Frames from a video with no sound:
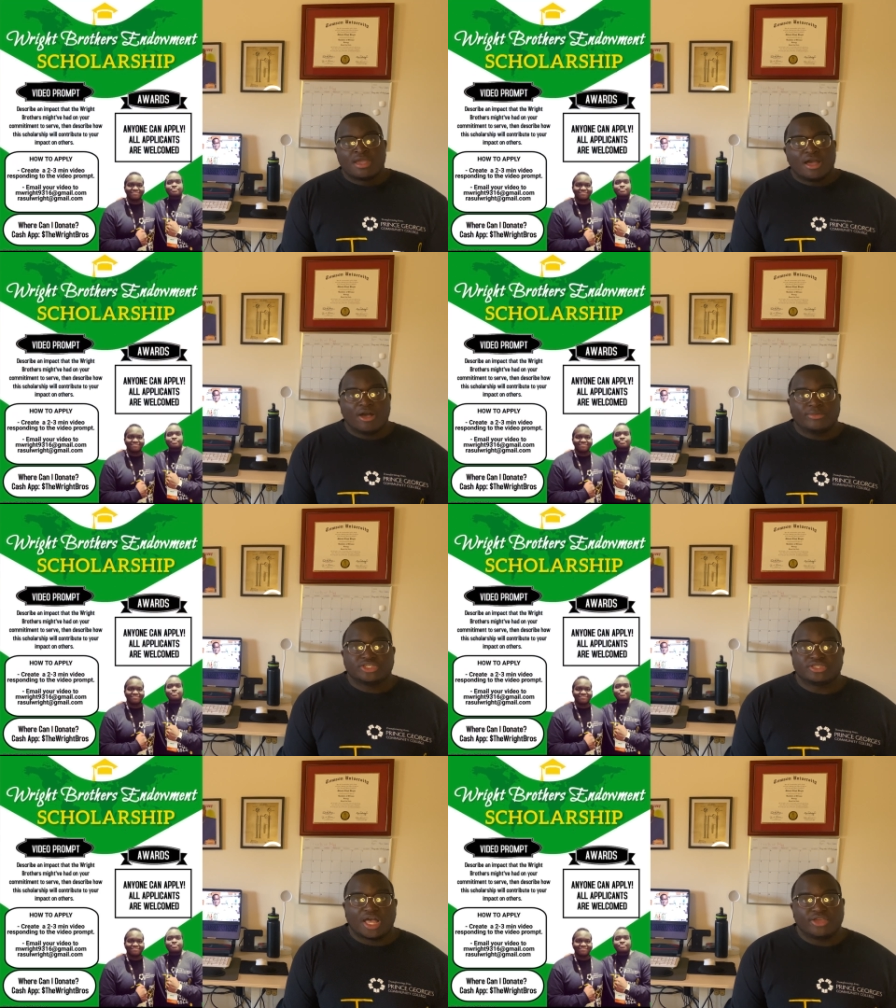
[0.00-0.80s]
Um, it's a
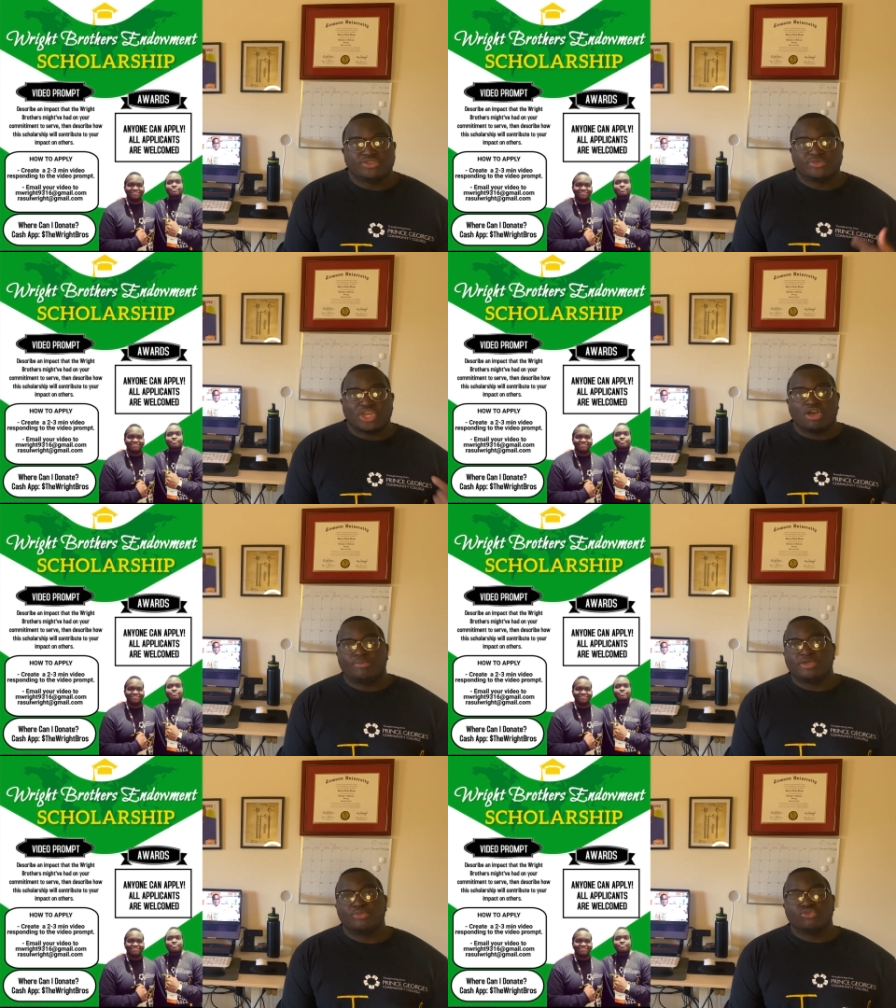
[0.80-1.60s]
scholarship to help
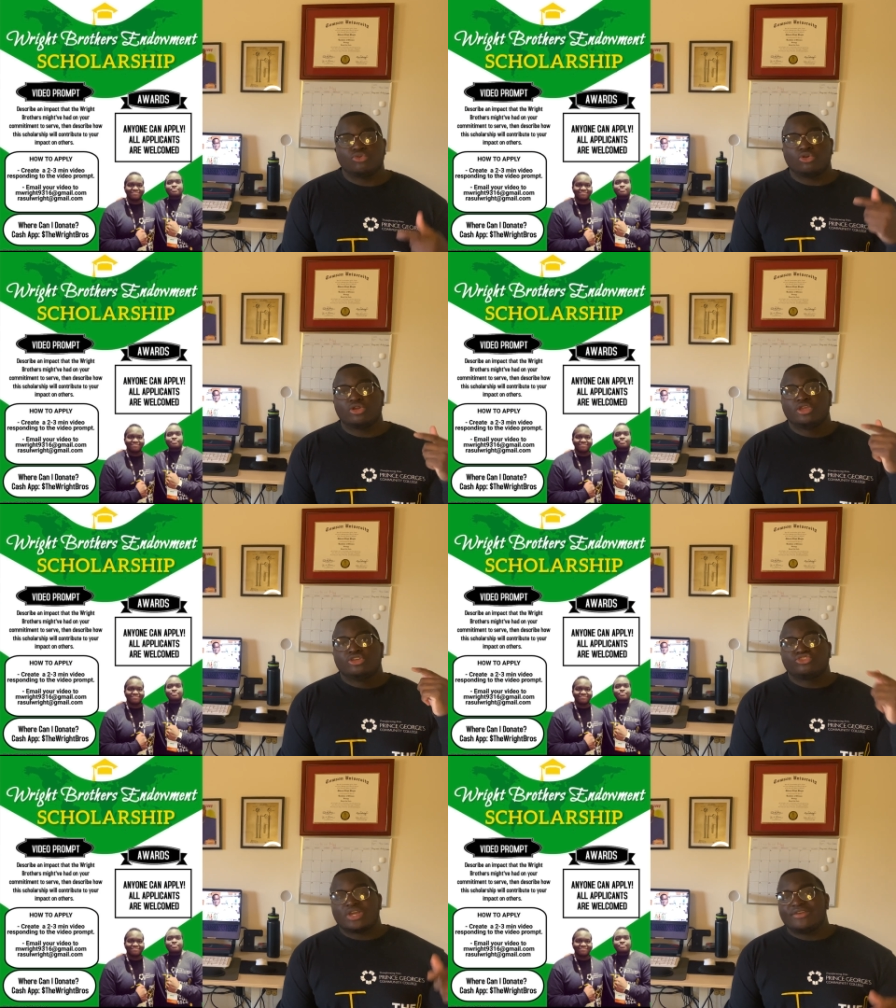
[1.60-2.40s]
people who are
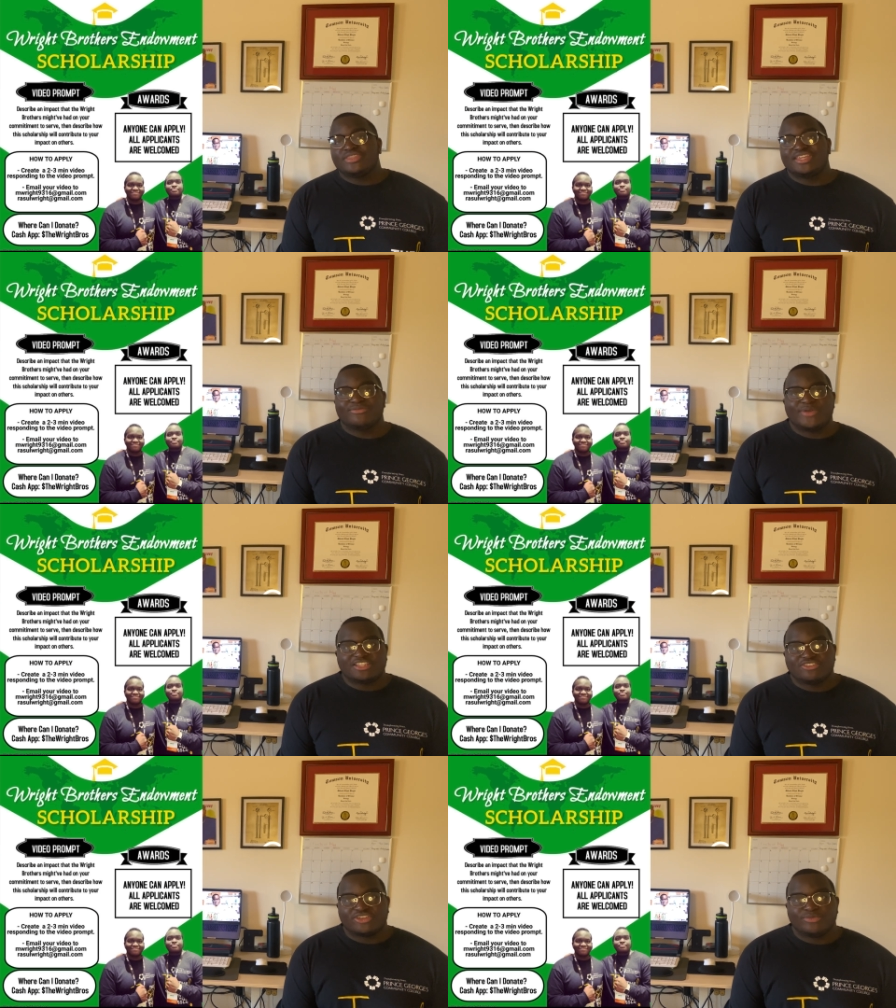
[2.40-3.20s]
striving to give back
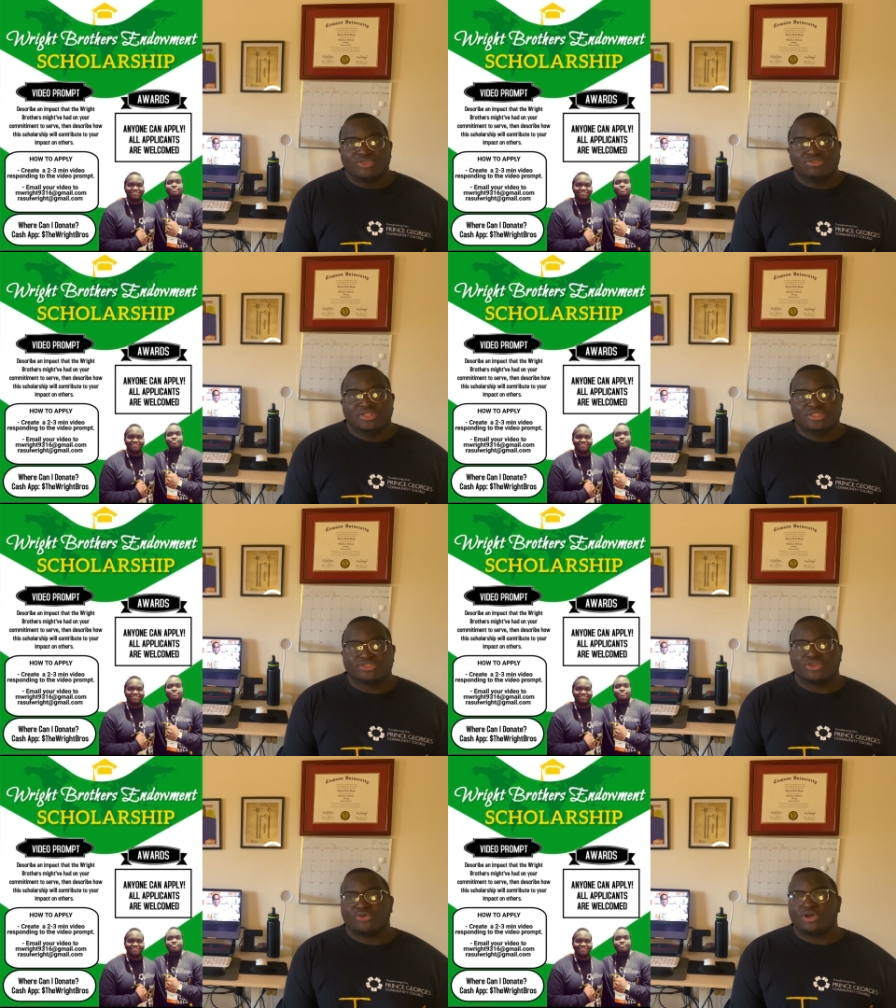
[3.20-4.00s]
to their community.
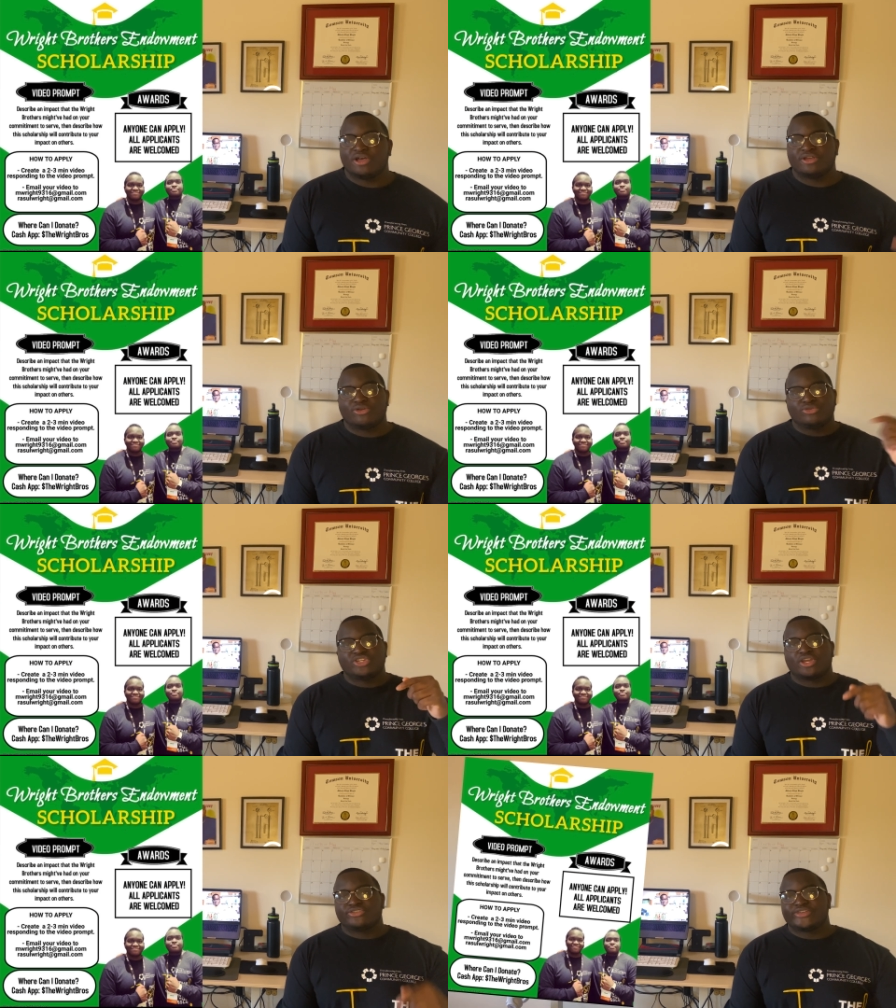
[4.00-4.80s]
So uh, go
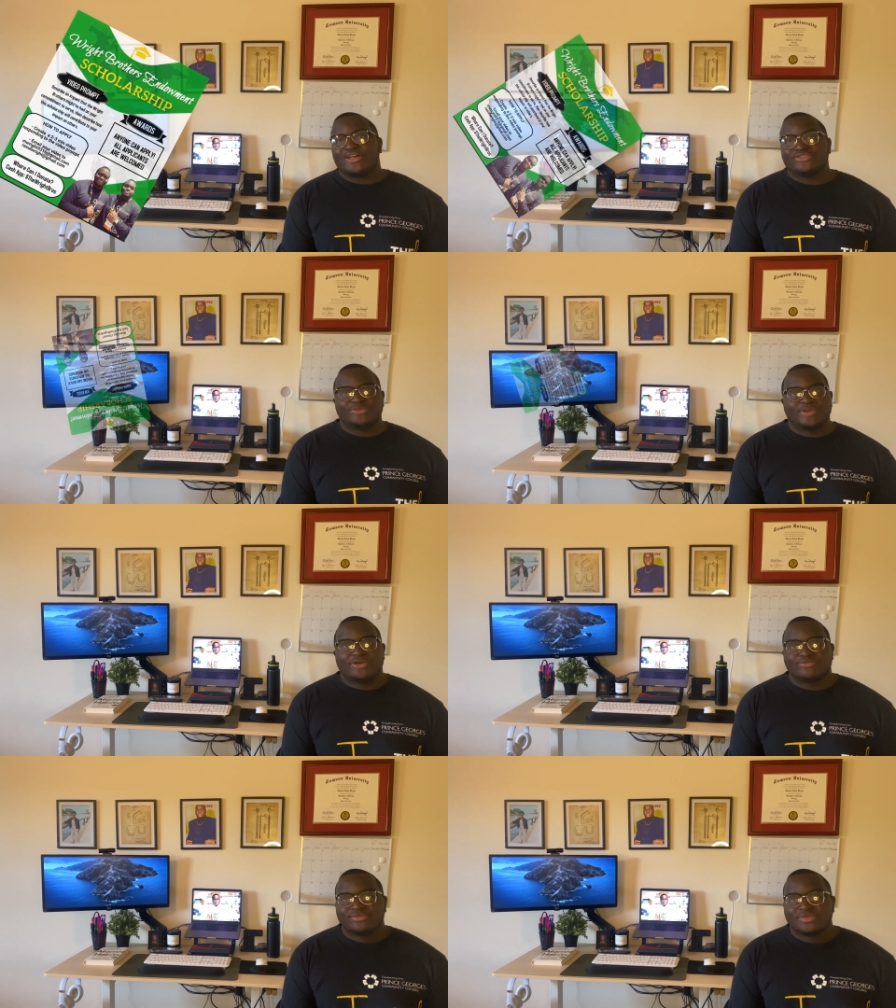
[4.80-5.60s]
check our scholarship out.